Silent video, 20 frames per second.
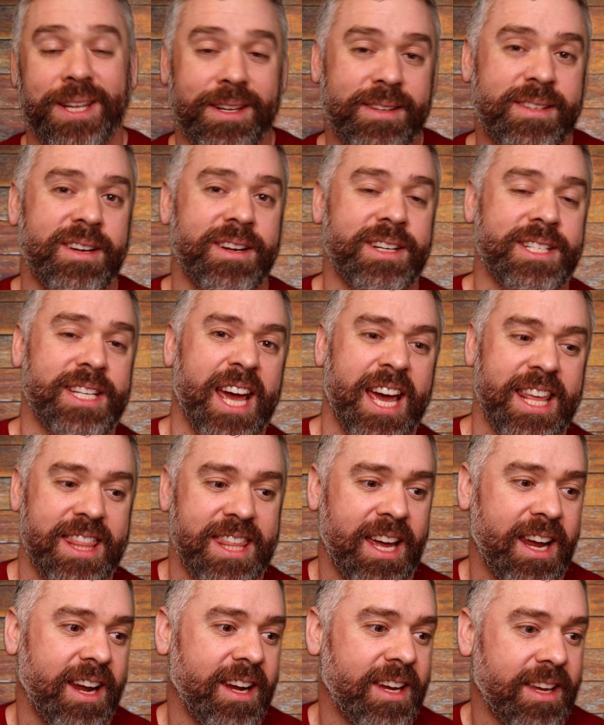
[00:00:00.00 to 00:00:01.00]
seriously, I
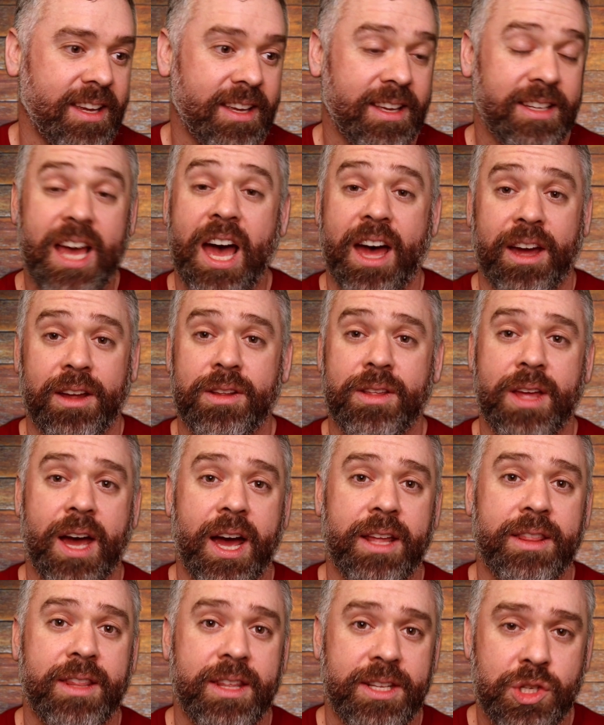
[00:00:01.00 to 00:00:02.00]
think, yeah,
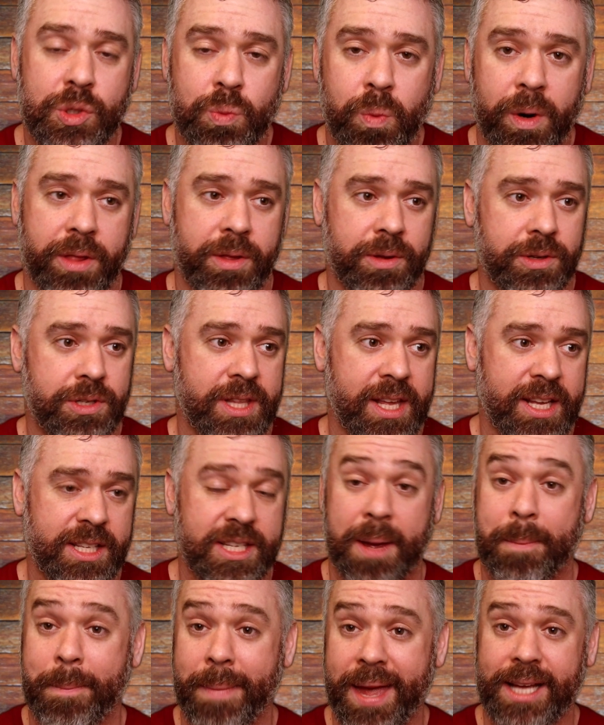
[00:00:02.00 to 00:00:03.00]
this is one of those things
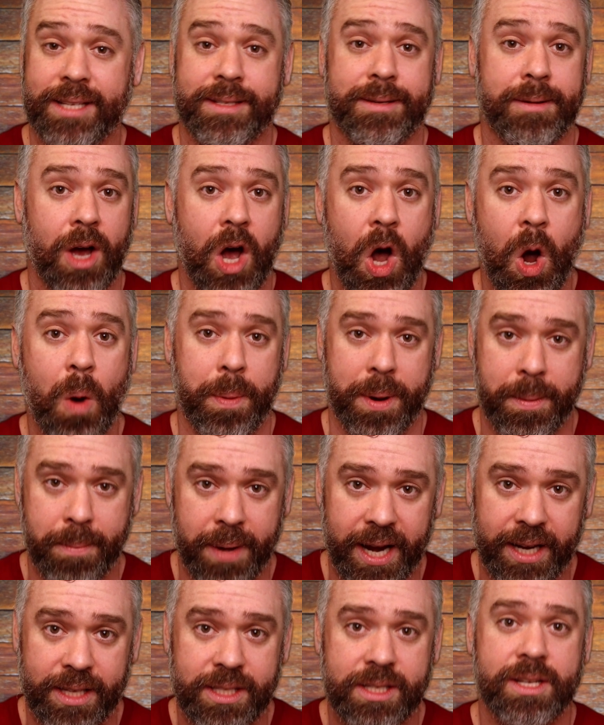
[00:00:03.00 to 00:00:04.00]
that makes open
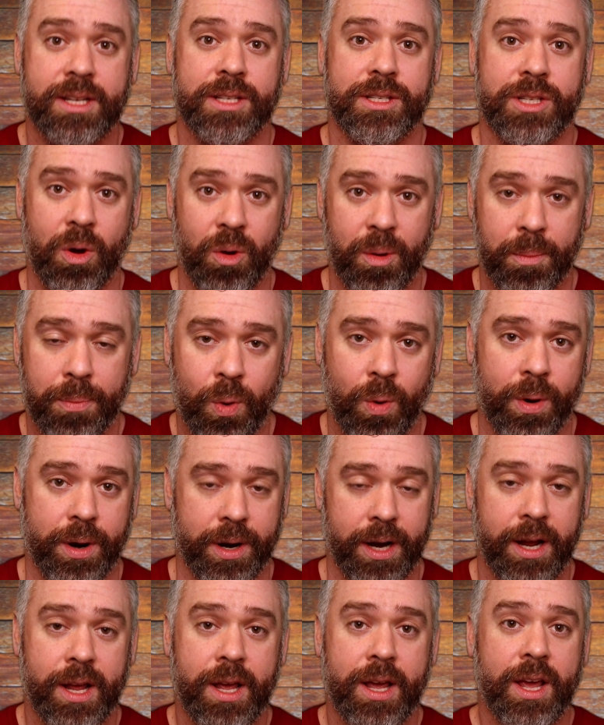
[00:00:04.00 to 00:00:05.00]
mics so
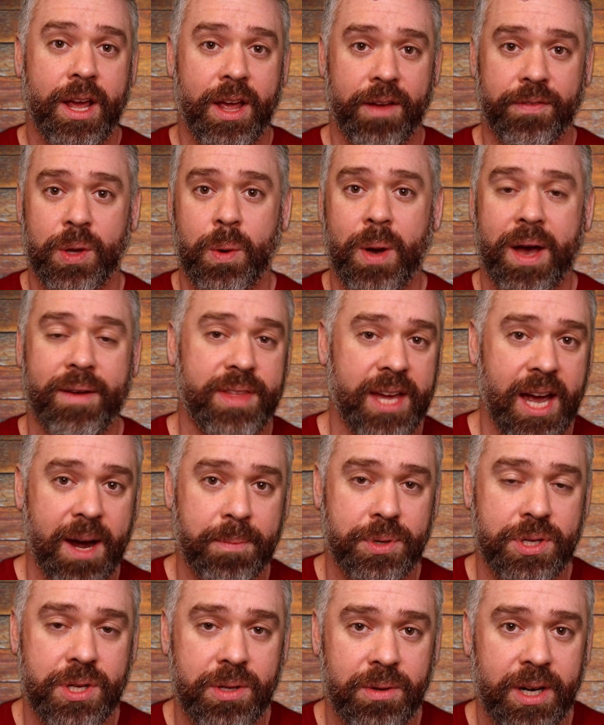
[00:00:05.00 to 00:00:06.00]
important. If you have the
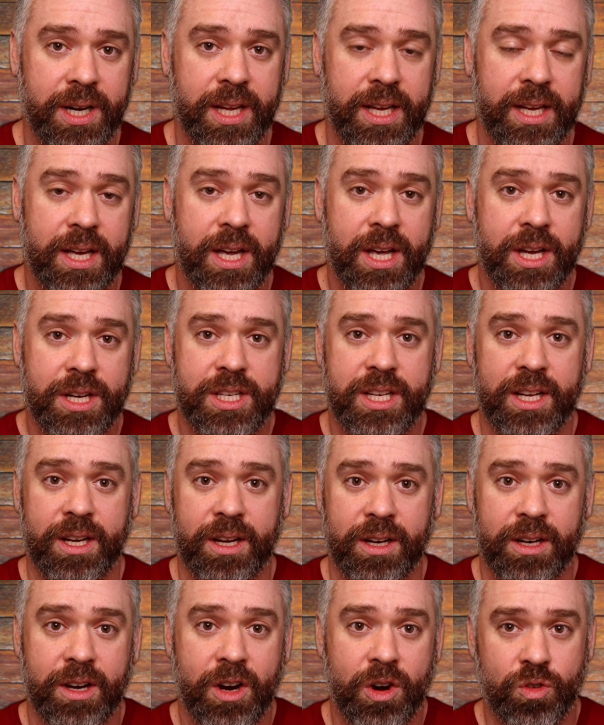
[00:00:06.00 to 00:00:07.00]
opportunity
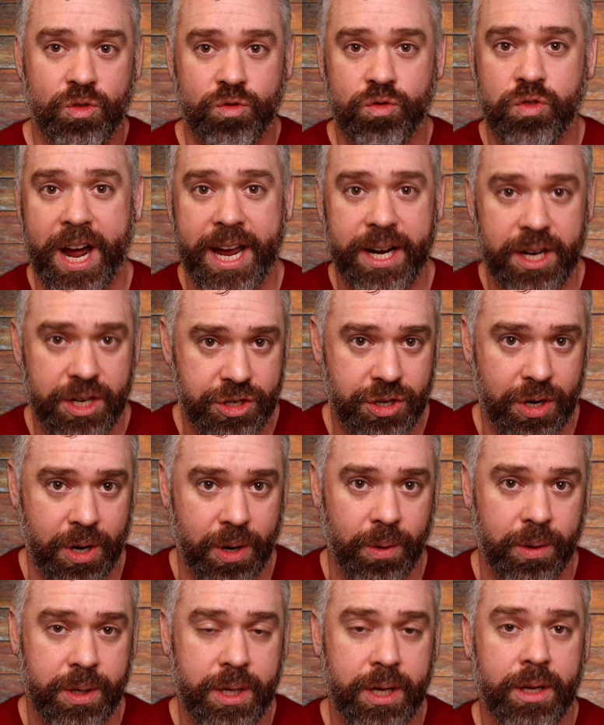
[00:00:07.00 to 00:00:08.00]
to write a
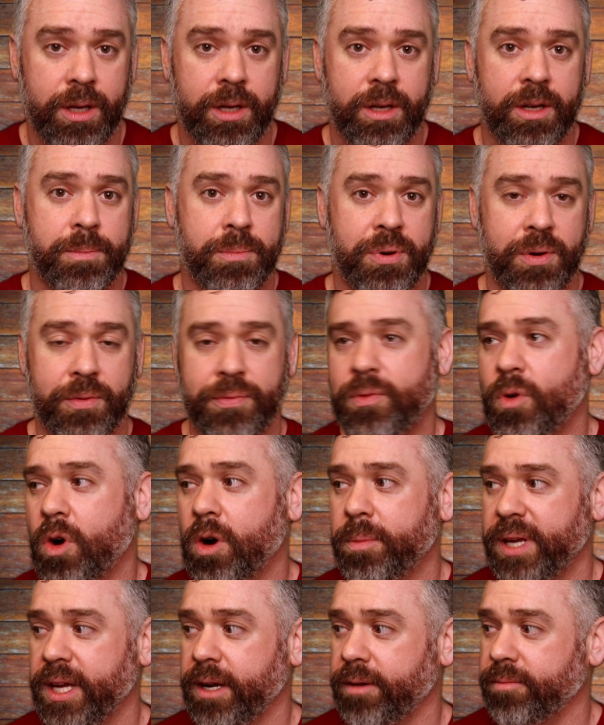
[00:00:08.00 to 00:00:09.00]
joke,
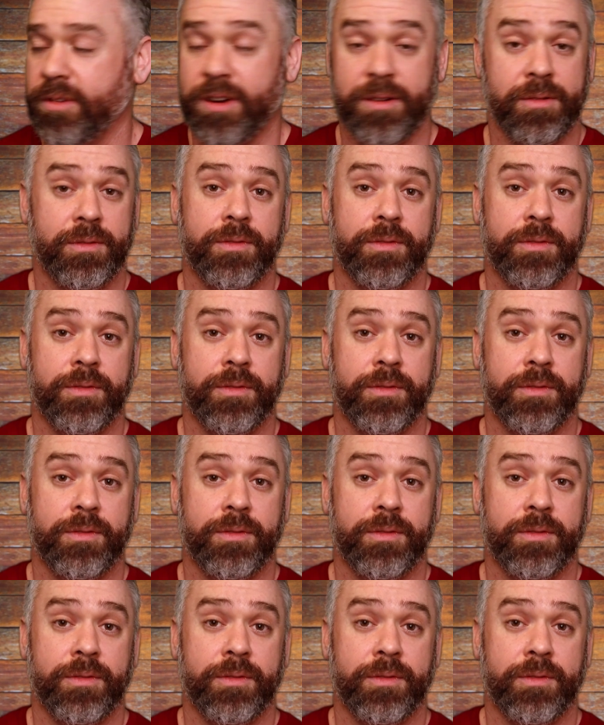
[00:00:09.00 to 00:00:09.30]
perform it